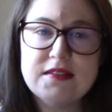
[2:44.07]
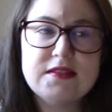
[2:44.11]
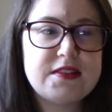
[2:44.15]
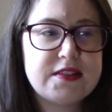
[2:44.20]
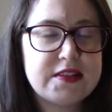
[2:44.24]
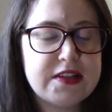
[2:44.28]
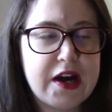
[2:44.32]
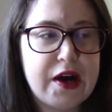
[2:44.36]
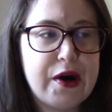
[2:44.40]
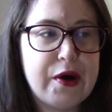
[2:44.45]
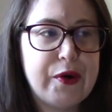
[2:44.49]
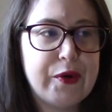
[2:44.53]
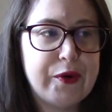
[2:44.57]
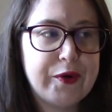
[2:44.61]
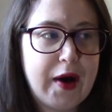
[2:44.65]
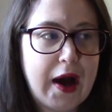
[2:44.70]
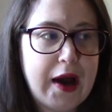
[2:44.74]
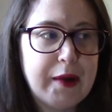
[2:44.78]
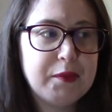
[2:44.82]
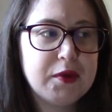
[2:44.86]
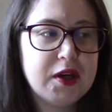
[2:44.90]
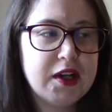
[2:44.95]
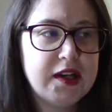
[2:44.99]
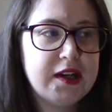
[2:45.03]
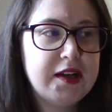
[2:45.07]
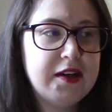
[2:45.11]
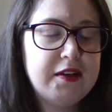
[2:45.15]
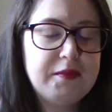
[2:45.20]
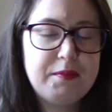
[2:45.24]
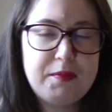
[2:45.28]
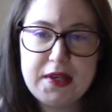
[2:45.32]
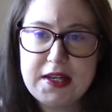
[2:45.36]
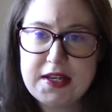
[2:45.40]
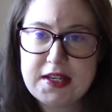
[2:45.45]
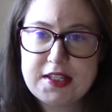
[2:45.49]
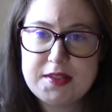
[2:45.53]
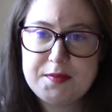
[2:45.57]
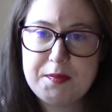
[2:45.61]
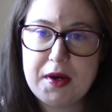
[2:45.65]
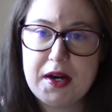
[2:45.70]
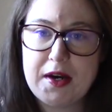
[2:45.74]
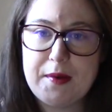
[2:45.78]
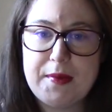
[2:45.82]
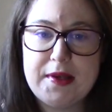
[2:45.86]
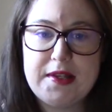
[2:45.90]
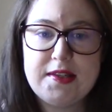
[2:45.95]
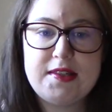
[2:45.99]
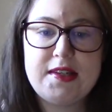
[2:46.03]
So I'm going to be
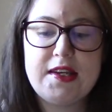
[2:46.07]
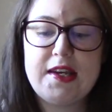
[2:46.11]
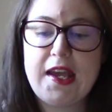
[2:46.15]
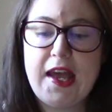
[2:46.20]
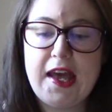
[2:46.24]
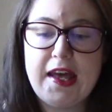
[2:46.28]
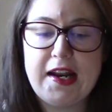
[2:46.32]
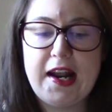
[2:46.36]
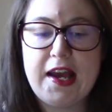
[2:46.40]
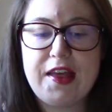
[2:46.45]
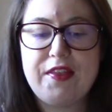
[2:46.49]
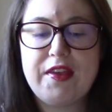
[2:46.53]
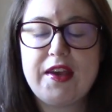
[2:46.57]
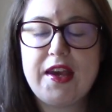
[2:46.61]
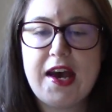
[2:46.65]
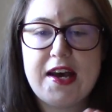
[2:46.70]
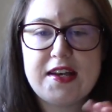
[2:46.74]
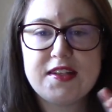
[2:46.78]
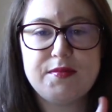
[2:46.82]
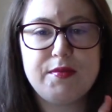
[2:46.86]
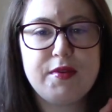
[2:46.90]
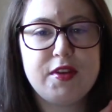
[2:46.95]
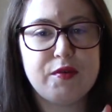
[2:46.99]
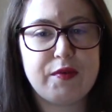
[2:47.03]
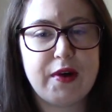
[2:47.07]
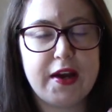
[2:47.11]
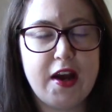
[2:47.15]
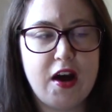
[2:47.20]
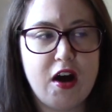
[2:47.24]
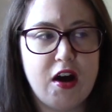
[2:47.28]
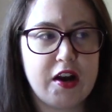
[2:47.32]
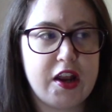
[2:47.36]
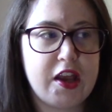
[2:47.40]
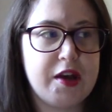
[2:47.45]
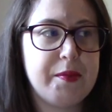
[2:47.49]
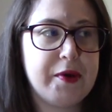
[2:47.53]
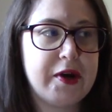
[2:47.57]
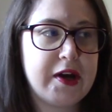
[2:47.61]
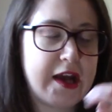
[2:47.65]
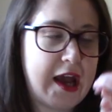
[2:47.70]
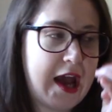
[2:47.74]
experimenting, and I think it has to be the right audiobook.